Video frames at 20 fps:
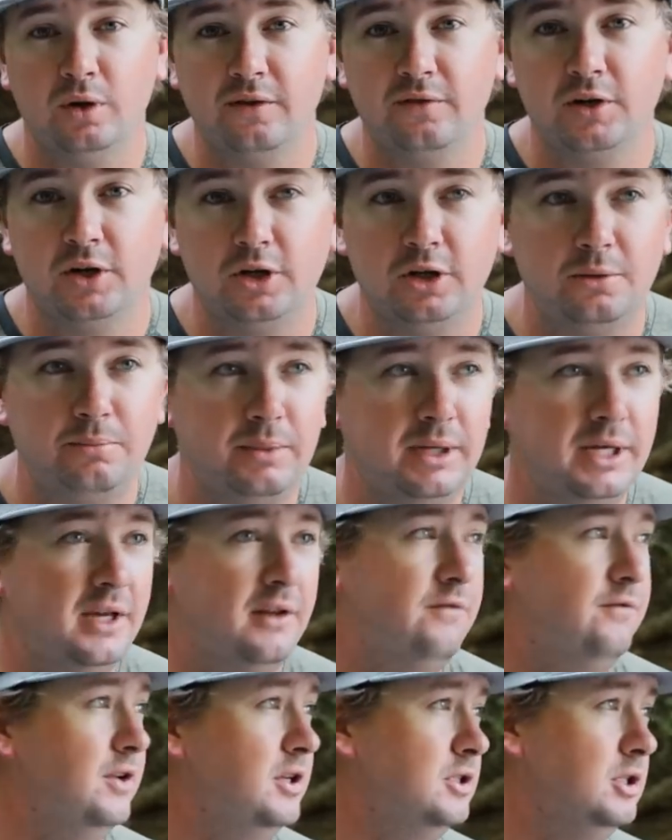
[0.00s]
River a good
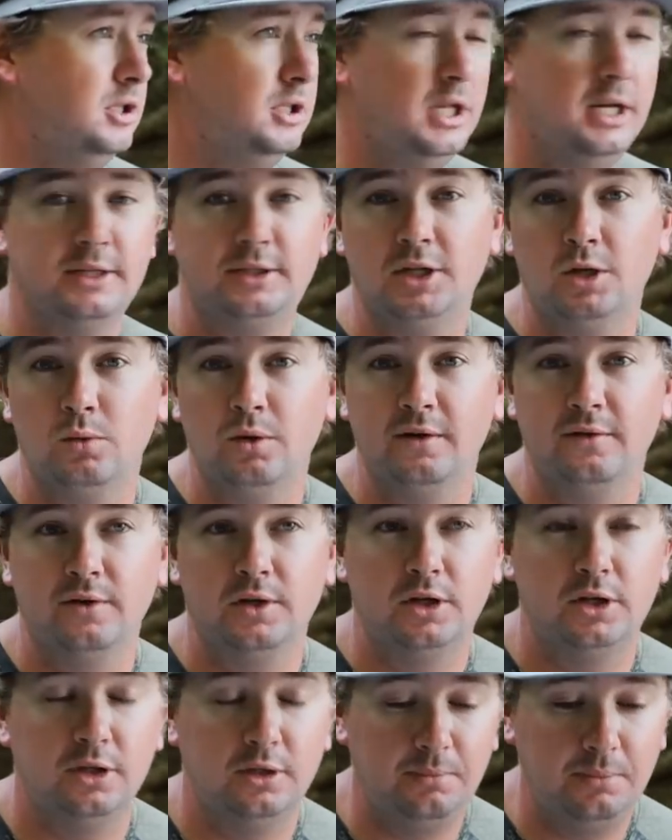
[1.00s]
bit. Fish the Tennessee River
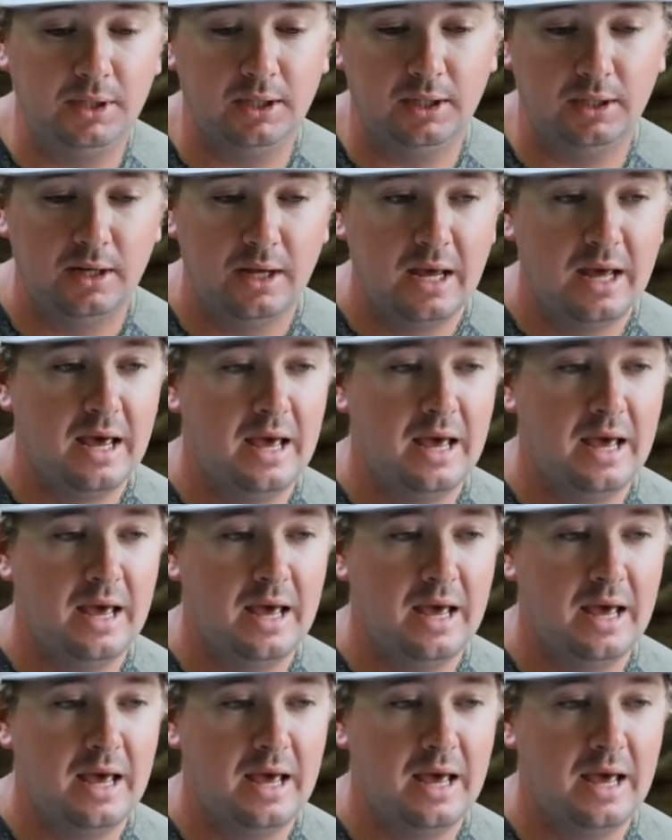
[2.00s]
a good bit.